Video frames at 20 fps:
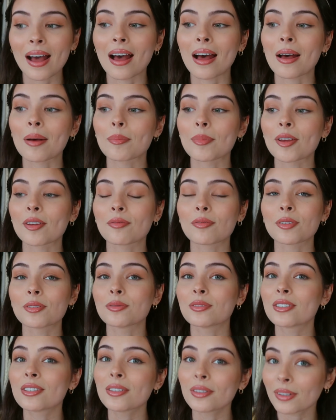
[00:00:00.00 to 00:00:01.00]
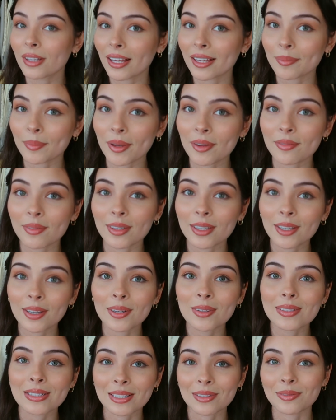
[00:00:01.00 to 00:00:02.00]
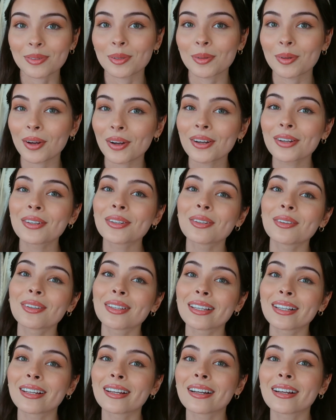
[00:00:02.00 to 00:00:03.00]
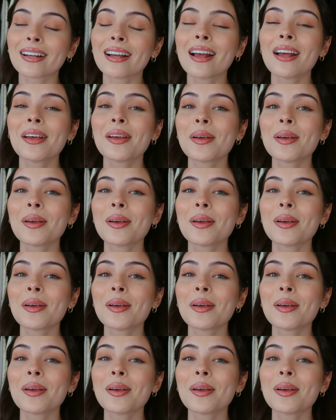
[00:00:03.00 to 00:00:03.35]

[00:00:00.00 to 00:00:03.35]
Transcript: If you do like my videos and if you are new here,